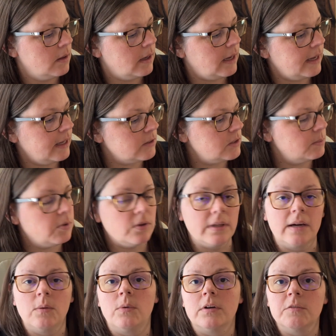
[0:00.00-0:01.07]
I actually pulled
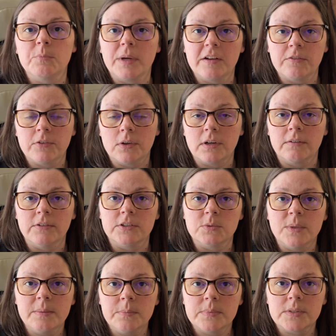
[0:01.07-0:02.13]
out one of my full coverage
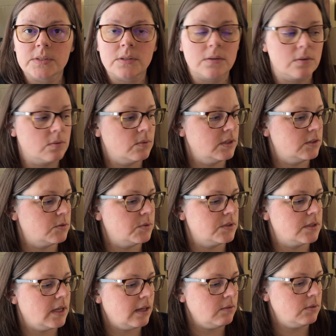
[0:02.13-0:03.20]
whips, which was
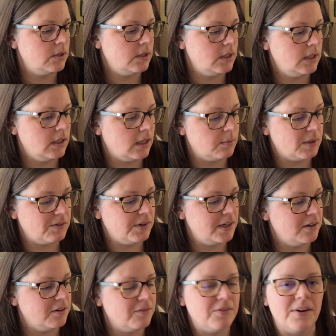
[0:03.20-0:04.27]
not really on my
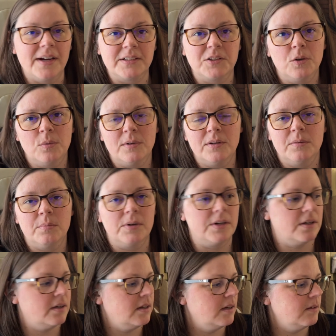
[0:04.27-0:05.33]
radar for October,
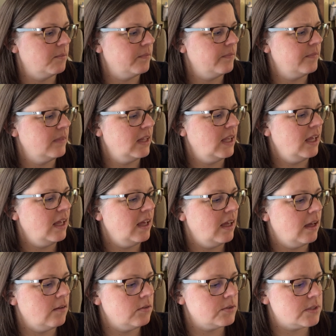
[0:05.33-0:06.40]
but
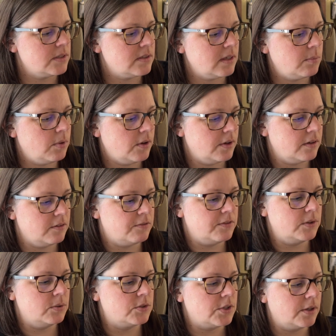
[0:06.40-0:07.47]
ever since I bought a
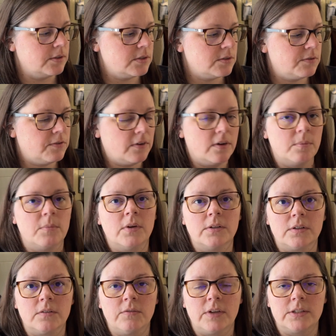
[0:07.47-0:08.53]
few charts from
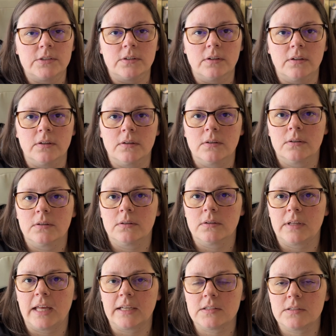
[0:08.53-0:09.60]
Unconventional
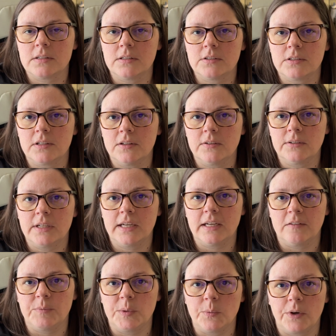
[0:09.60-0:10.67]
X Stitch the other day,
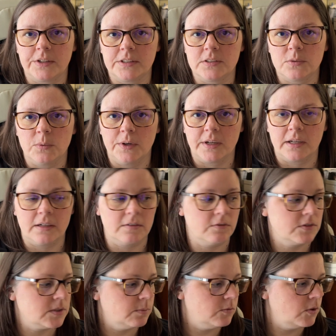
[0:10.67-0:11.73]
I've been wanting to work on
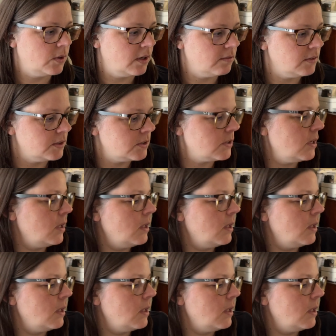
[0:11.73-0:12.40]
some full coverage.